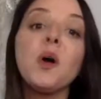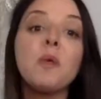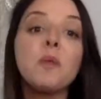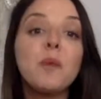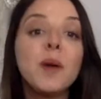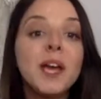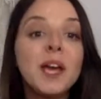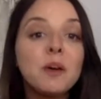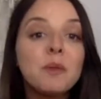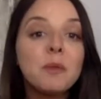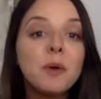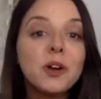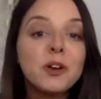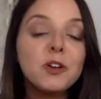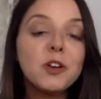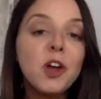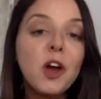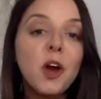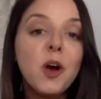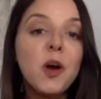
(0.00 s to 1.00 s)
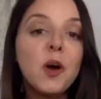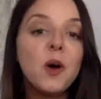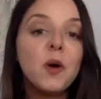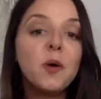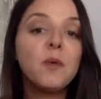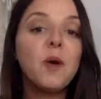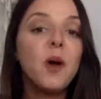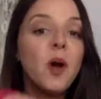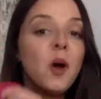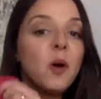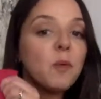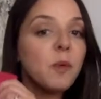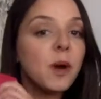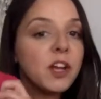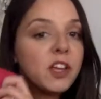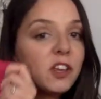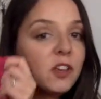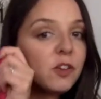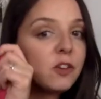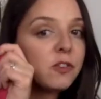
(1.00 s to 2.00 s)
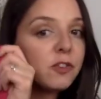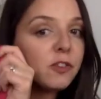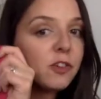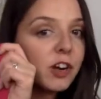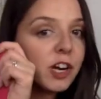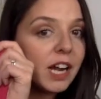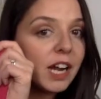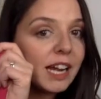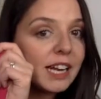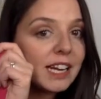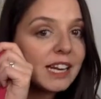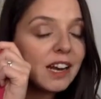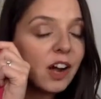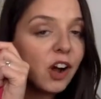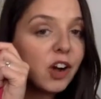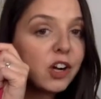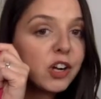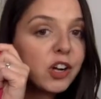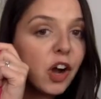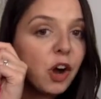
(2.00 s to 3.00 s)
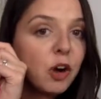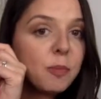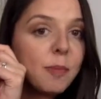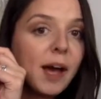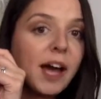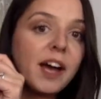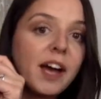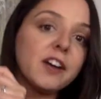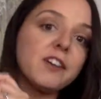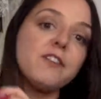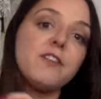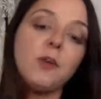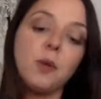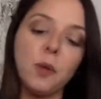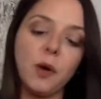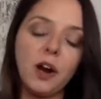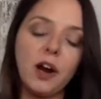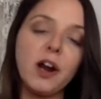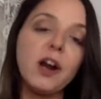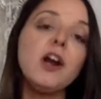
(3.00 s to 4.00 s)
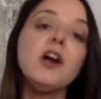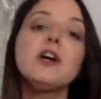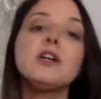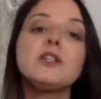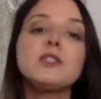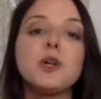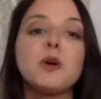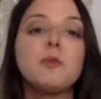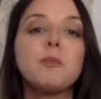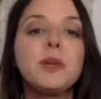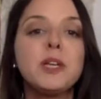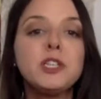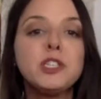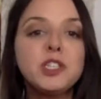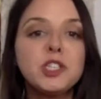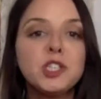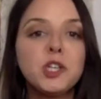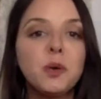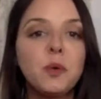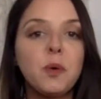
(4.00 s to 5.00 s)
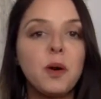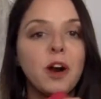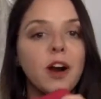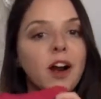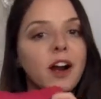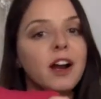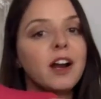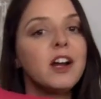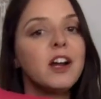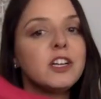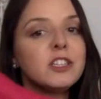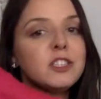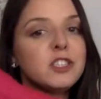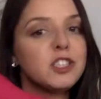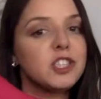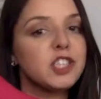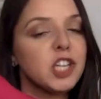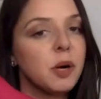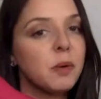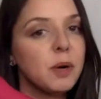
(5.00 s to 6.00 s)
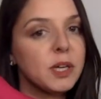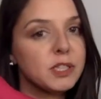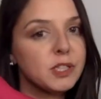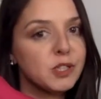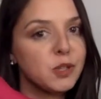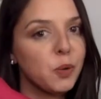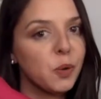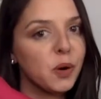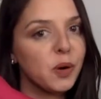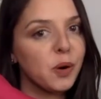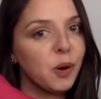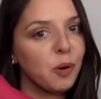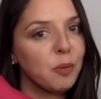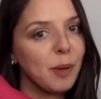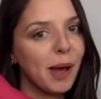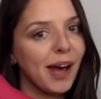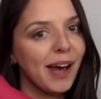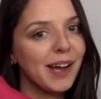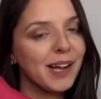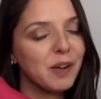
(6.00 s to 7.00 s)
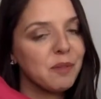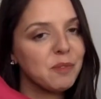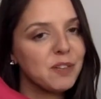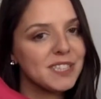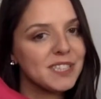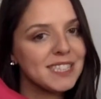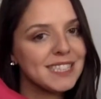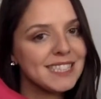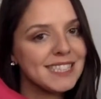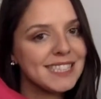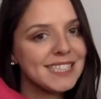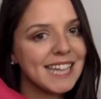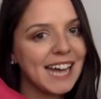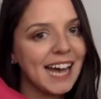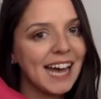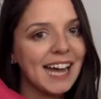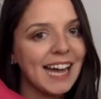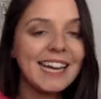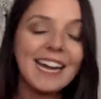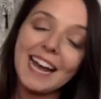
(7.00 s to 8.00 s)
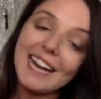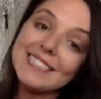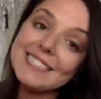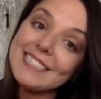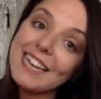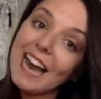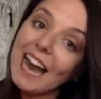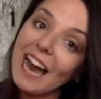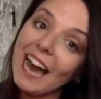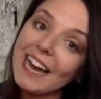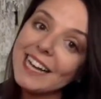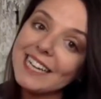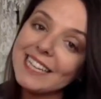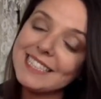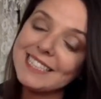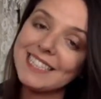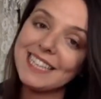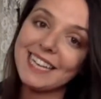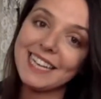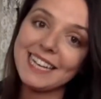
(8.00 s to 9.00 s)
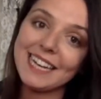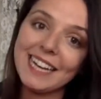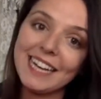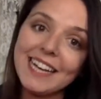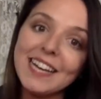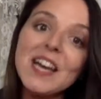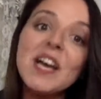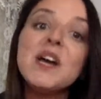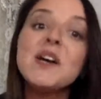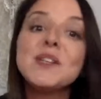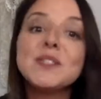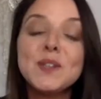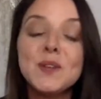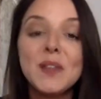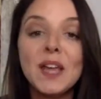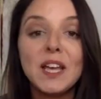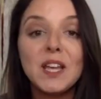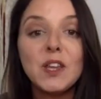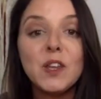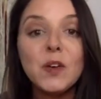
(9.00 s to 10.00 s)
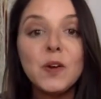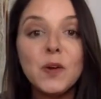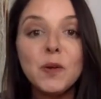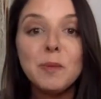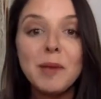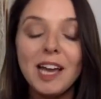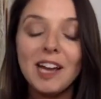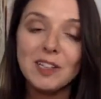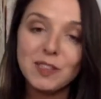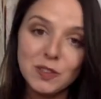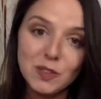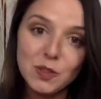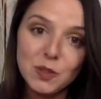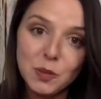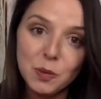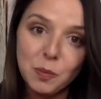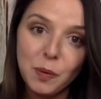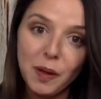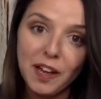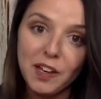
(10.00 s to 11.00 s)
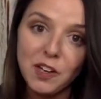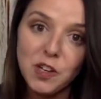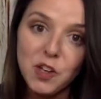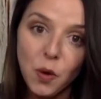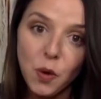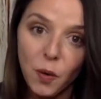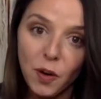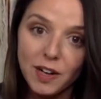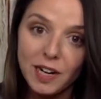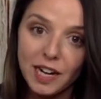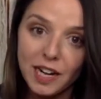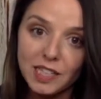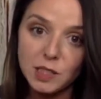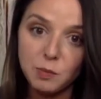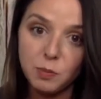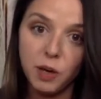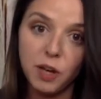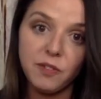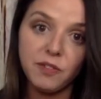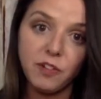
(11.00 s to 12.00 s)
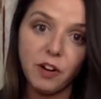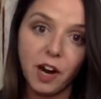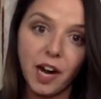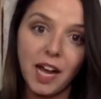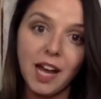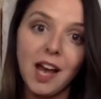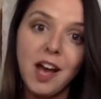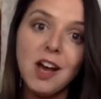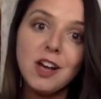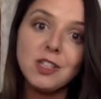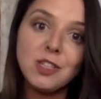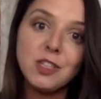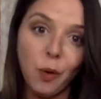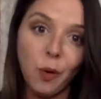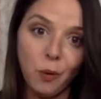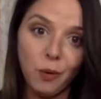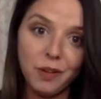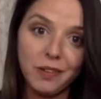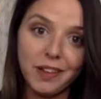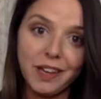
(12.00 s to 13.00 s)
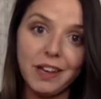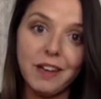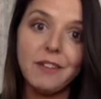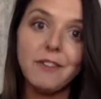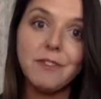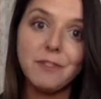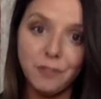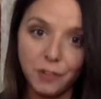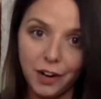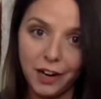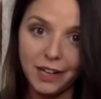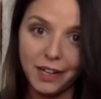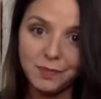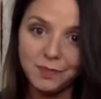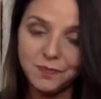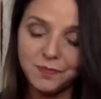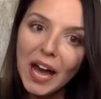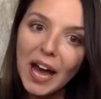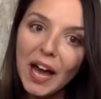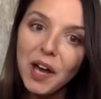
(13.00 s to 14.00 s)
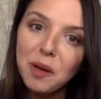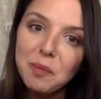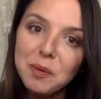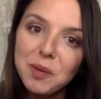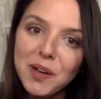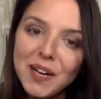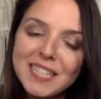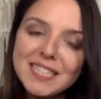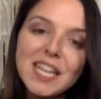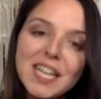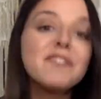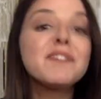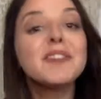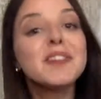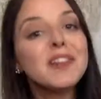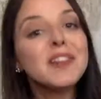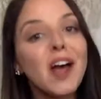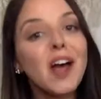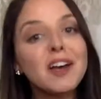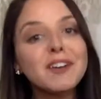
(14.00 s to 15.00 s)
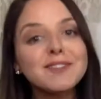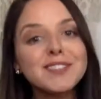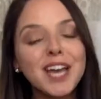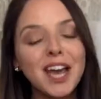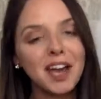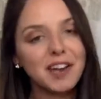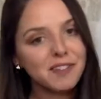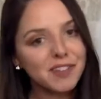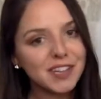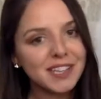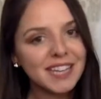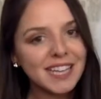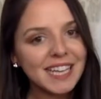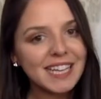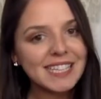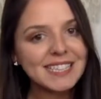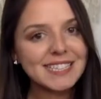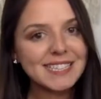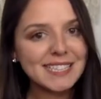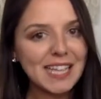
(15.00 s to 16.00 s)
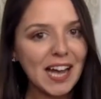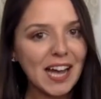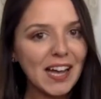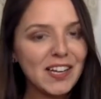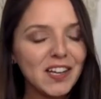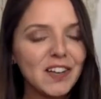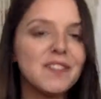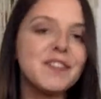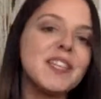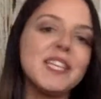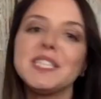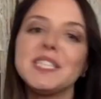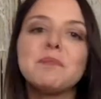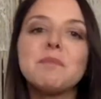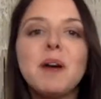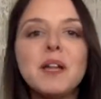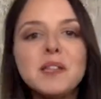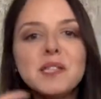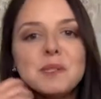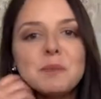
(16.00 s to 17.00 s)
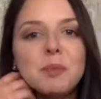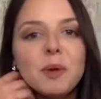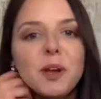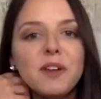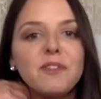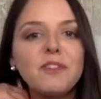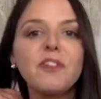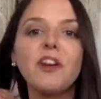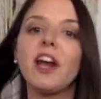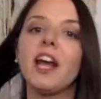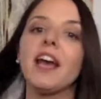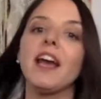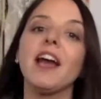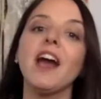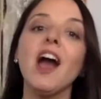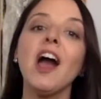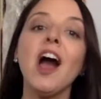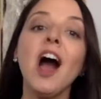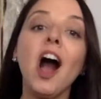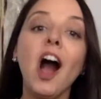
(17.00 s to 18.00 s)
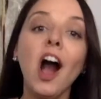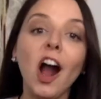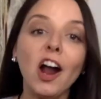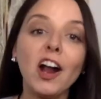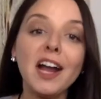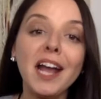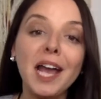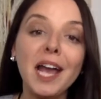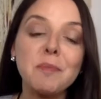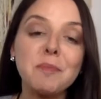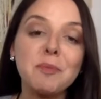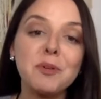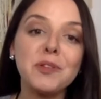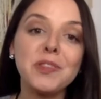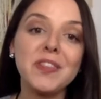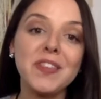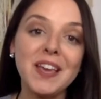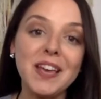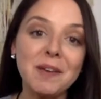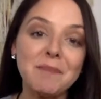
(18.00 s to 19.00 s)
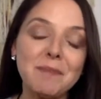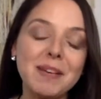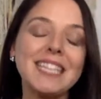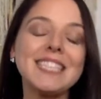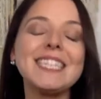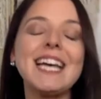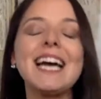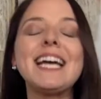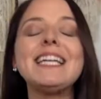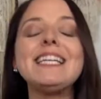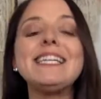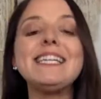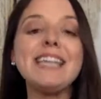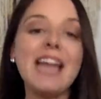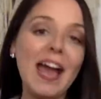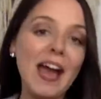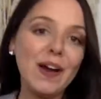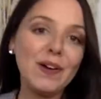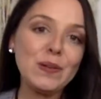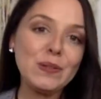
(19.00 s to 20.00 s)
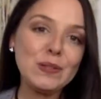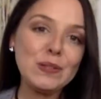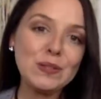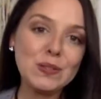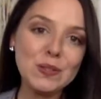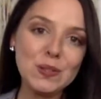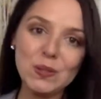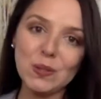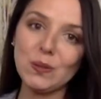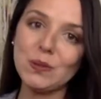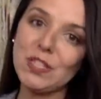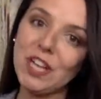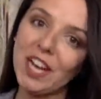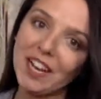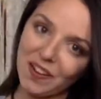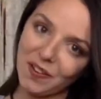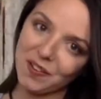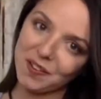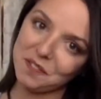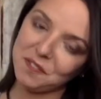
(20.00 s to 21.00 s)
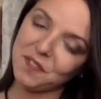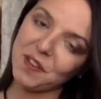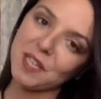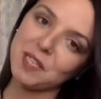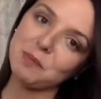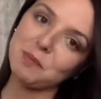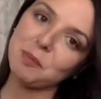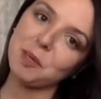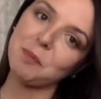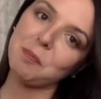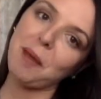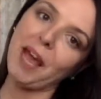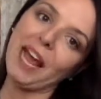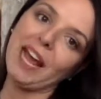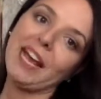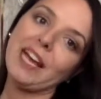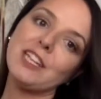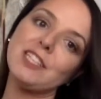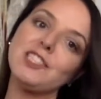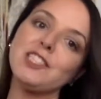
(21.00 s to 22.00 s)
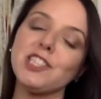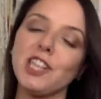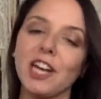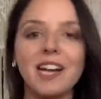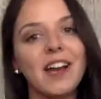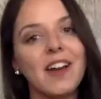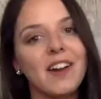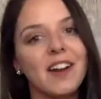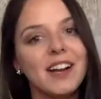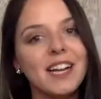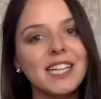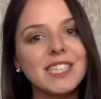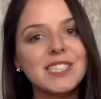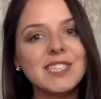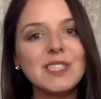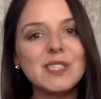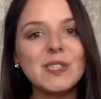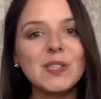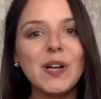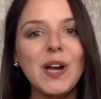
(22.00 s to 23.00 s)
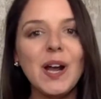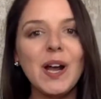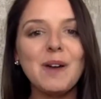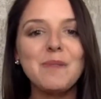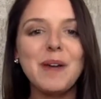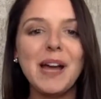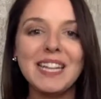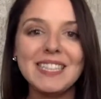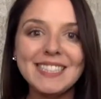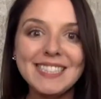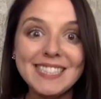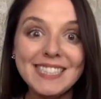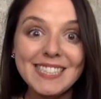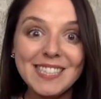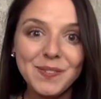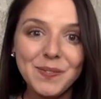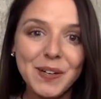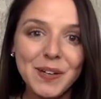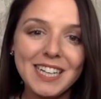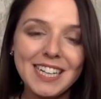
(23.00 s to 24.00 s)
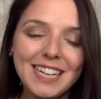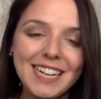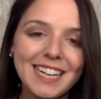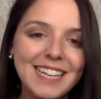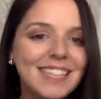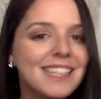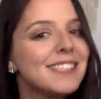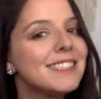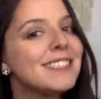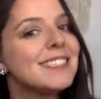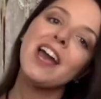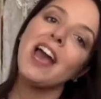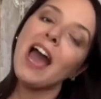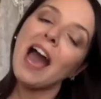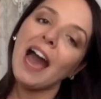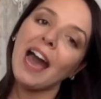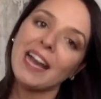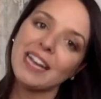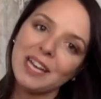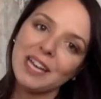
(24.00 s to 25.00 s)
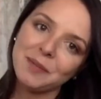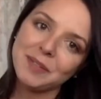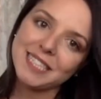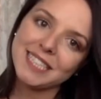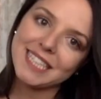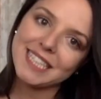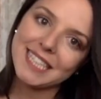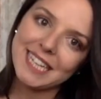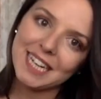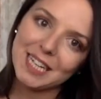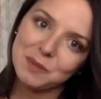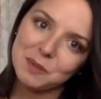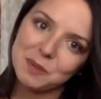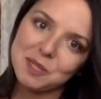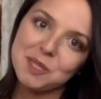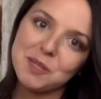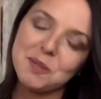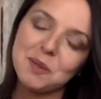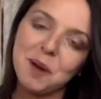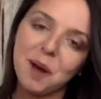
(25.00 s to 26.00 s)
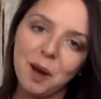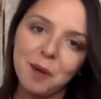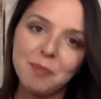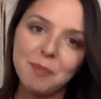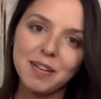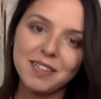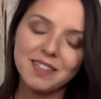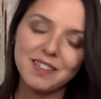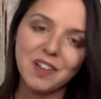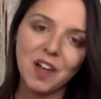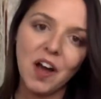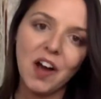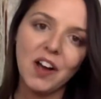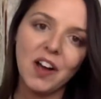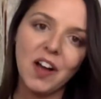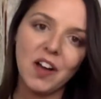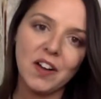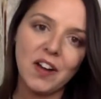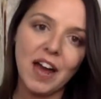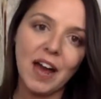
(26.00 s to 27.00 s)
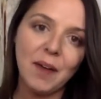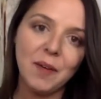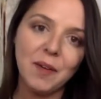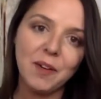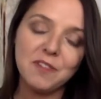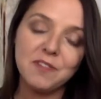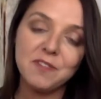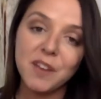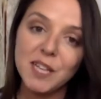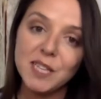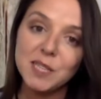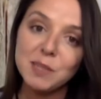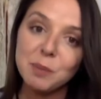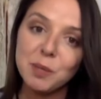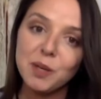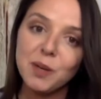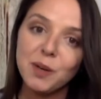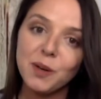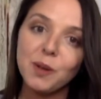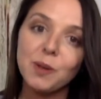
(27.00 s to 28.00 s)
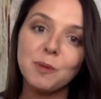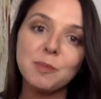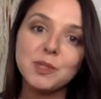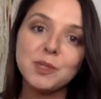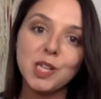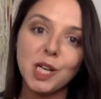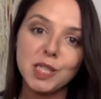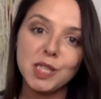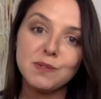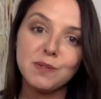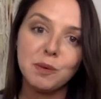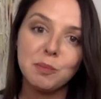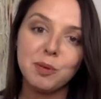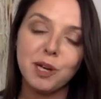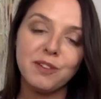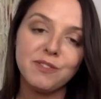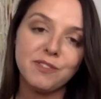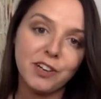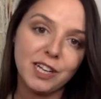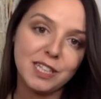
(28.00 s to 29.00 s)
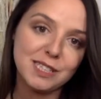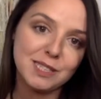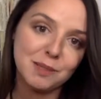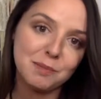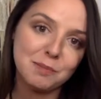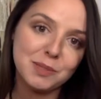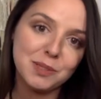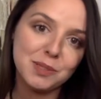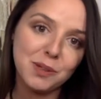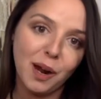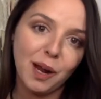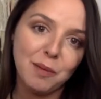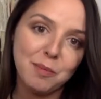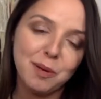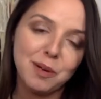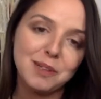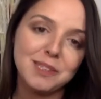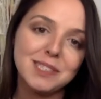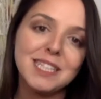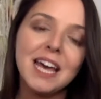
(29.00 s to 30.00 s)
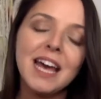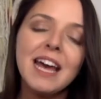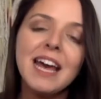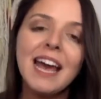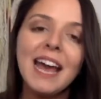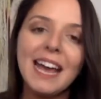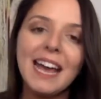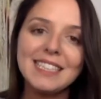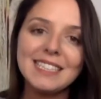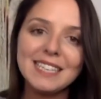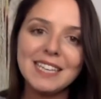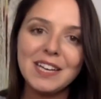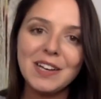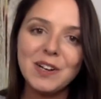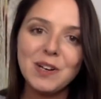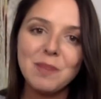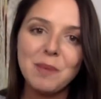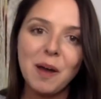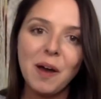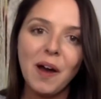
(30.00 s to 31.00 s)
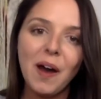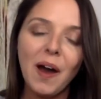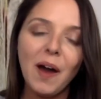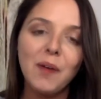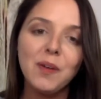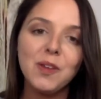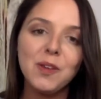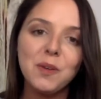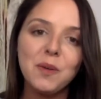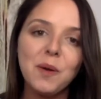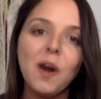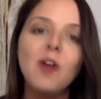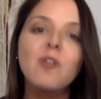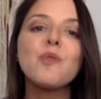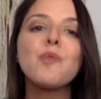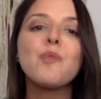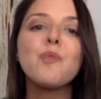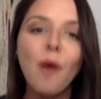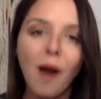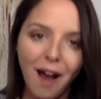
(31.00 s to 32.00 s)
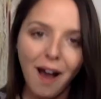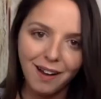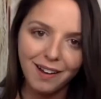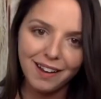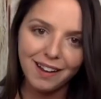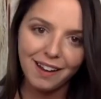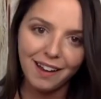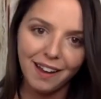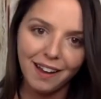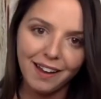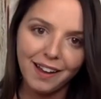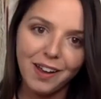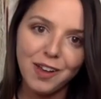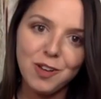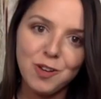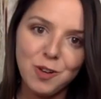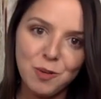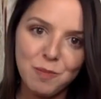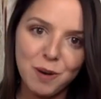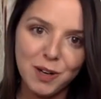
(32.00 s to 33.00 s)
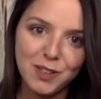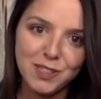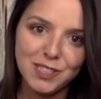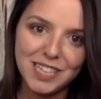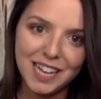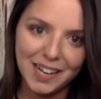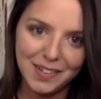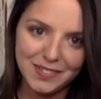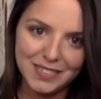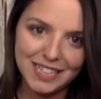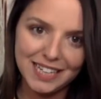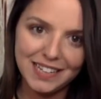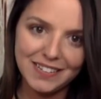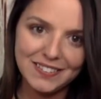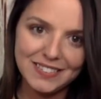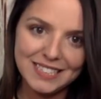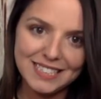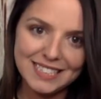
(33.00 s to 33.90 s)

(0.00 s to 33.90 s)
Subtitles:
We want to know what you've created a go bag for. So be sure to show us your go bag and what's inside and tag us in it so that you'll be entered to win your next Brave Crate totally free. I hope you guys have loved everything inside of this month's Brave Crate. Our April theme is announced, so check out the Facebook page, check out our Instagram, and see what it is. I can't wait to connect with you all month long on our Facebook group just for Brave Crate subscribers, and to hear about how you are rocking your March countdown.